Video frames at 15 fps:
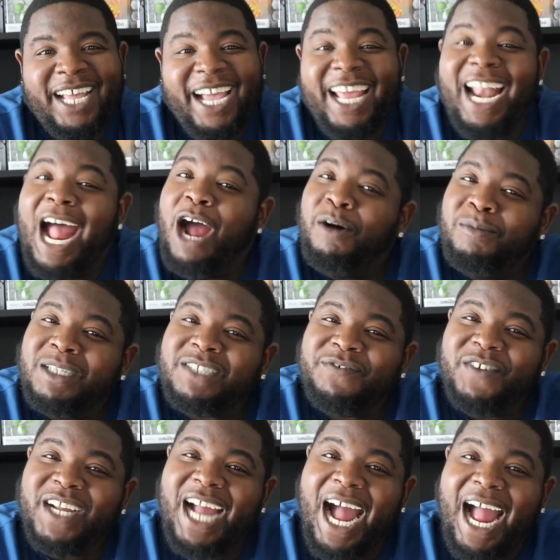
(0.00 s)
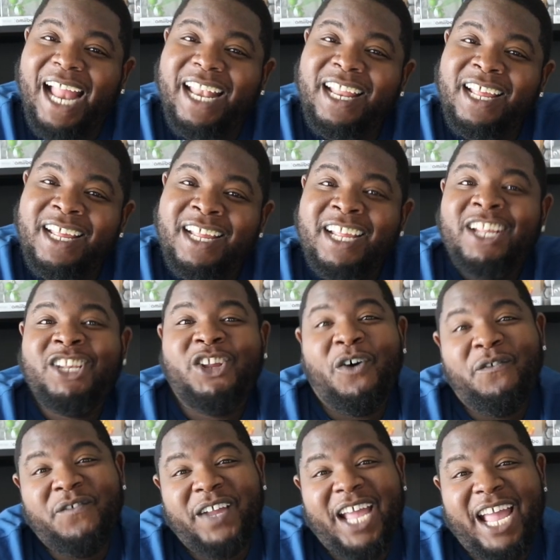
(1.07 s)
And I almost forgot.
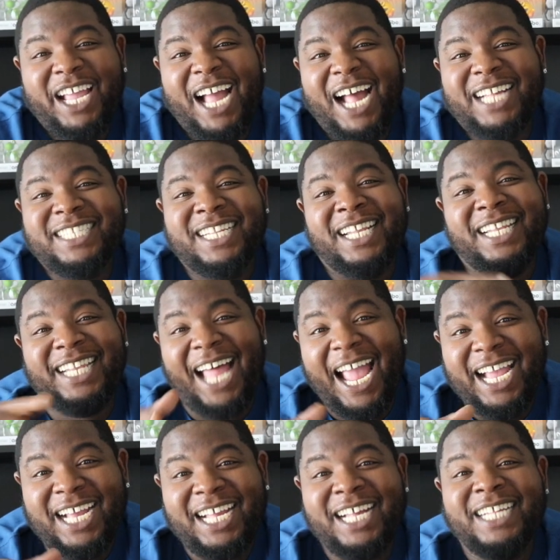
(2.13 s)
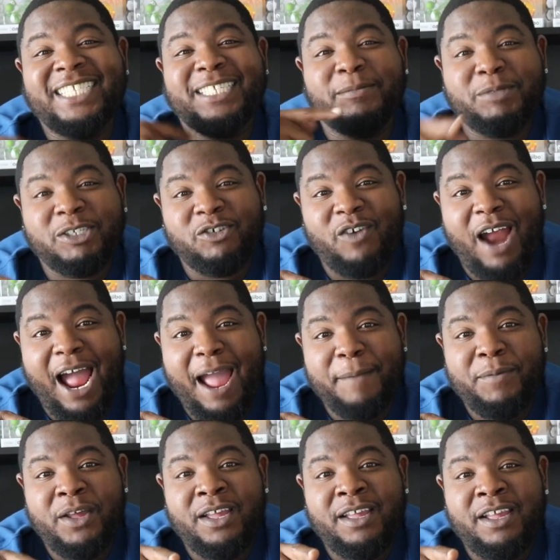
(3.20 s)
Don't forget, guys, like,
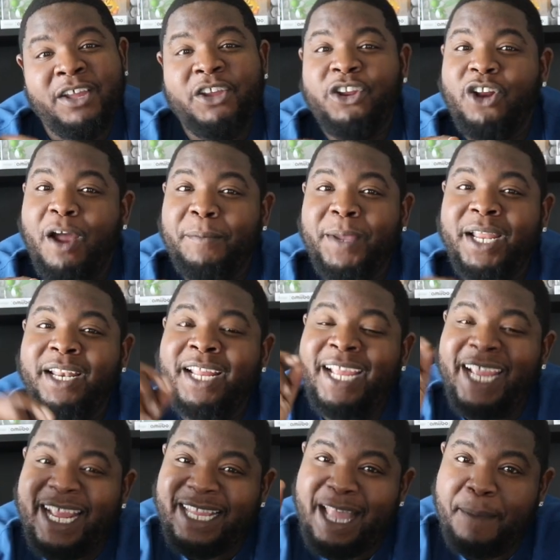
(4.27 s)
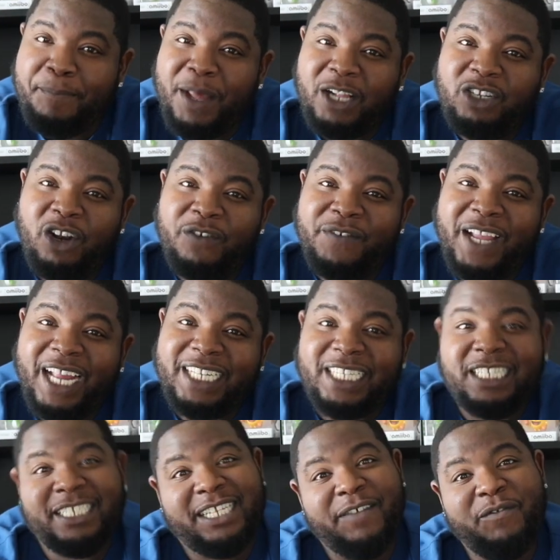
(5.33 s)
subscribe, you know what I mean? Hit that bell
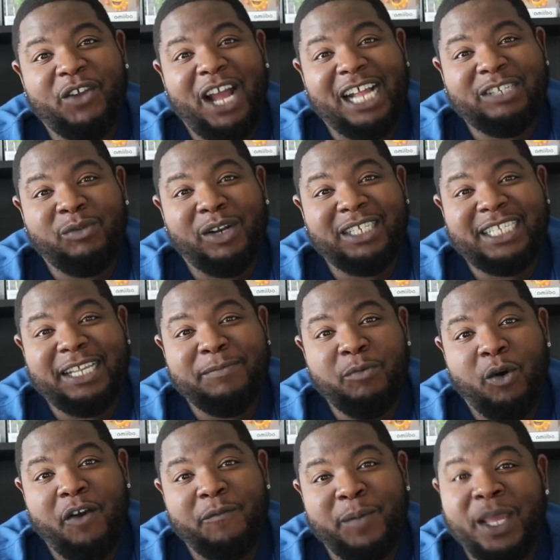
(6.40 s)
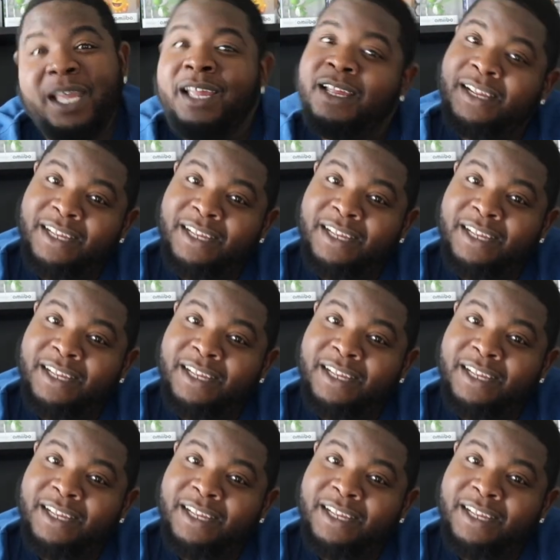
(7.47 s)
notifications. If you guys want to see more of me,